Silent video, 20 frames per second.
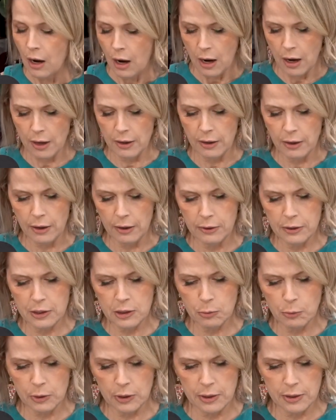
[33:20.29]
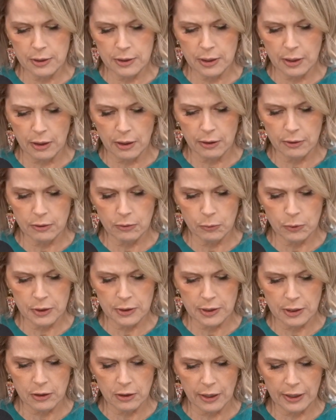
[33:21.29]
And this one is, what
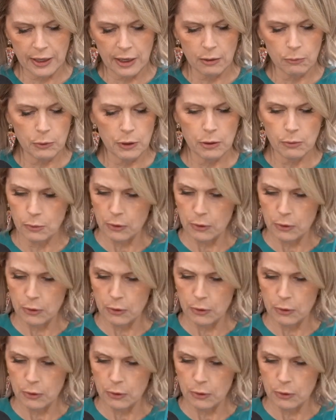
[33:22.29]
is it? I can't read it.